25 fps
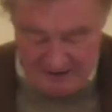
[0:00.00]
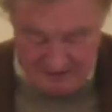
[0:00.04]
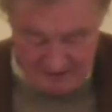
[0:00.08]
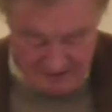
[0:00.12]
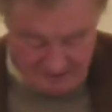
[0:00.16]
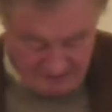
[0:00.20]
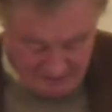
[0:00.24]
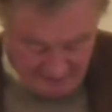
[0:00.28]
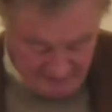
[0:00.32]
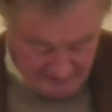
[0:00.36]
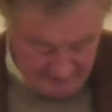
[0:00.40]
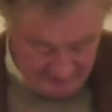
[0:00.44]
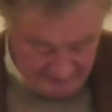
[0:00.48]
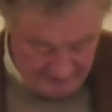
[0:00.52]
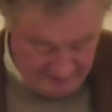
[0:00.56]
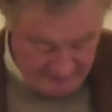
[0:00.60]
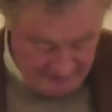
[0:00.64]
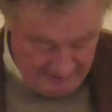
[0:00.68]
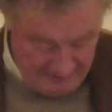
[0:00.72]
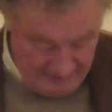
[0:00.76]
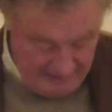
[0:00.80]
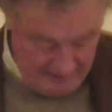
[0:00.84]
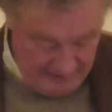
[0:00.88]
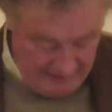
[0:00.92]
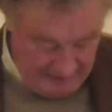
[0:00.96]

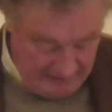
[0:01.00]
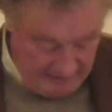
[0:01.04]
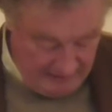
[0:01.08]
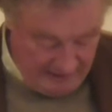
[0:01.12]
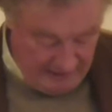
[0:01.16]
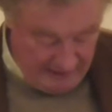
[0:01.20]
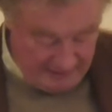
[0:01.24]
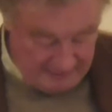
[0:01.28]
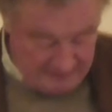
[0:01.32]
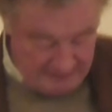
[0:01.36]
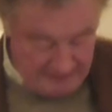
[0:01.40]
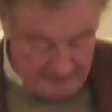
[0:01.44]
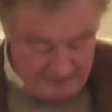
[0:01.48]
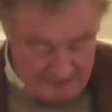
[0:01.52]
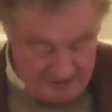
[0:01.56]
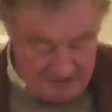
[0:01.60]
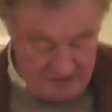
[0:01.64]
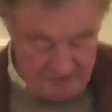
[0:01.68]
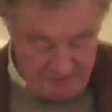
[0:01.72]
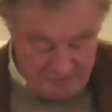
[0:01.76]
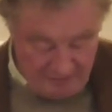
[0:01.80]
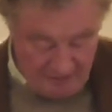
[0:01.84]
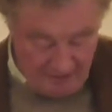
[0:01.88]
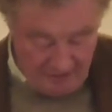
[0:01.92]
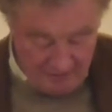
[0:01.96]
touching letter
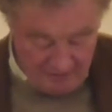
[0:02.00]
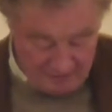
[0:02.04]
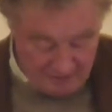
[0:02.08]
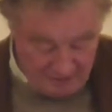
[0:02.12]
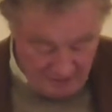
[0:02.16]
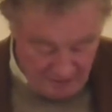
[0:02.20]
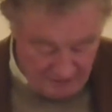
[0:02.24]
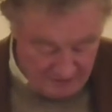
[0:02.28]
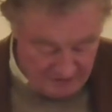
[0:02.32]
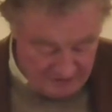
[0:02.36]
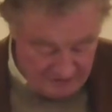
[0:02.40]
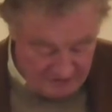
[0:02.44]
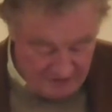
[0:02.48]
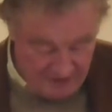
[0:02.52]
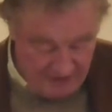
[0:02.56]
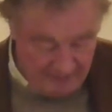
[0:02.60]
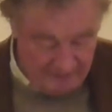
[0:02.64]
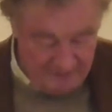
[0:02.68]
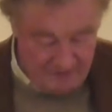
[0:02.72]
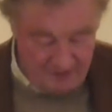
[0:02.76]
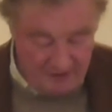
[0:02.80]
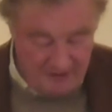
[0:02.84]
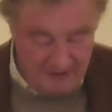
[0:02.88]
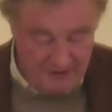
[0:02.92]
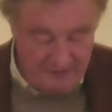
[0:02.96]
she wrote on a
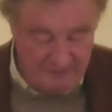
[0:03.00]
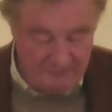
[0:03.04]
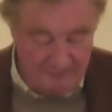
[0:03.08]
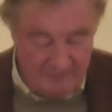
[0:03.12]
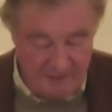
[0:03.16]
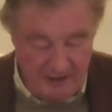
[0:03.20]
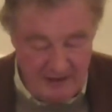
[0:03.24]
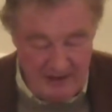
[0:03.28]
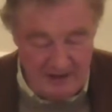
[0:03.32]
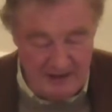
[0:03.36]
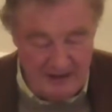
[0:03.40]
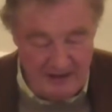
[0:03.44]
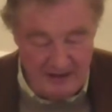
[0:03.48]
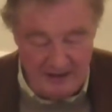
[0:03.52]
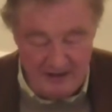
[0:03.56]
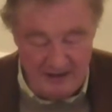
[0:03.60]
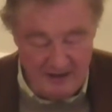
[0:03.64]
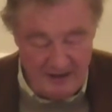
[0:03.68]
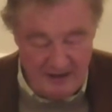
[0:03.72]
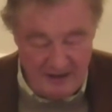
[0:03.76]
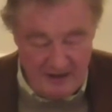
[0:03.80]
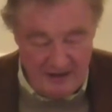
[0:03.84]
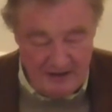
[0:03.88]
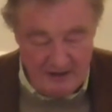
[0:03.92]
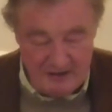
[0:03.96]
subject that
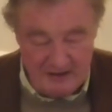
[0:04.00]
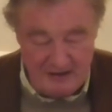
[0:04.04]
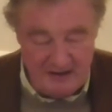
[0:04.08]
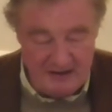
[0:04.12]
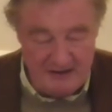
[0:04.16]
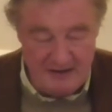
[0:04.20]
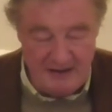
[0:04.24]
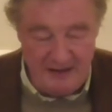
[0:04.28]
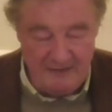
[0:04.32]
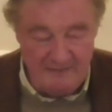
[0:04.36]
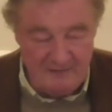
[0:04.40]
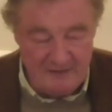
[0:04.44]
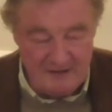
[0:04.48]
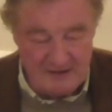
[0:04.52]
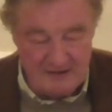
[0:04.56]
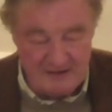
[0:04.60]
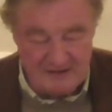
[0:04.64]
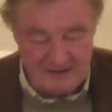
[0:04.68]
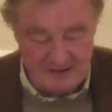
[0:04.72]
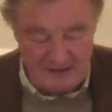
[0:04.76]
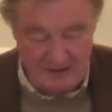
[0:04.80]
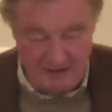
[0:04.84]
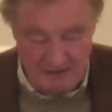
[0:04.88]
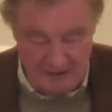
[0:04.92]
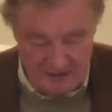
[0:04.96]
really she'd never
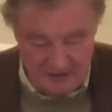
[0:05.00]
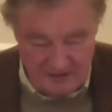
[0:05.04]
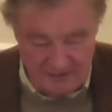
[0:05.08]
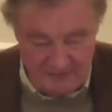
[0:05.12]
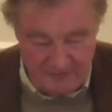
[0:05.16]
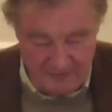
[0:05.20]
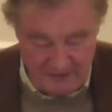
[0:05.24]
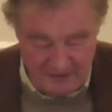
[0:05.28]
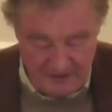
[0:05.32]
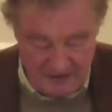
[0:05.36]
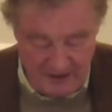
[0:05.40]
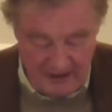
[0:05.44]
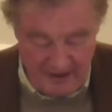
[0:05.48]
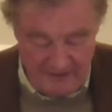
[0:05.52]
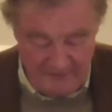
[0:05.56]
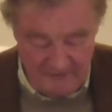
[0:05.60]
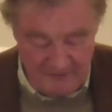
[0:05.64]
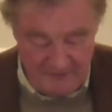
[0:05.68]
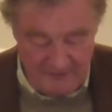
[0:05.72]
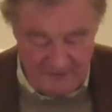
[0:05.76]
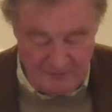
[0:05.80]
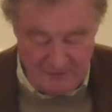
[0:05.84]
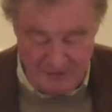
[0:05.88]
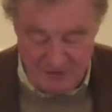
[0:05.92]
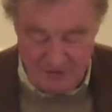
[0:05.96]
discussed with
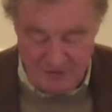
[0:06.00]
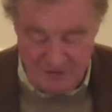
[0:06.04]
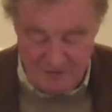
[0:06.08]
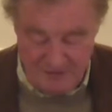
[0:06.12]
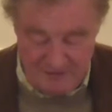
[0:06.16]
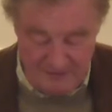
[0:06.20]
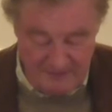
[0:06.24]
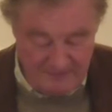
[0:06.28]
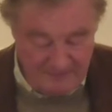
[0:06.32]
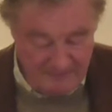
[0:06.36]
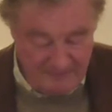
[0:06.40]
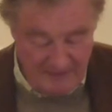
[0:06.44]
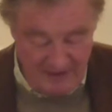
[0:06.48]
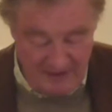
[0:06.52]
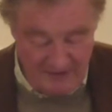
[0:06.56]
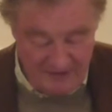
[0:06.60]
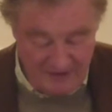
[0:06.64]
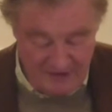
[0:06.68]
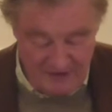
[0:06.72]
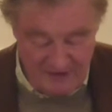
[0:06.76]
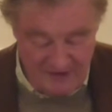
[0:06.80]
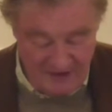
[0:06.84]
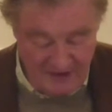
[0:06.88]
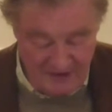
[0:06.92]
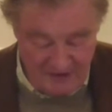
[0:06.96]
David, which is
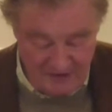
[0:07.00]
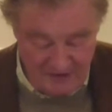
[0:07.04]
about his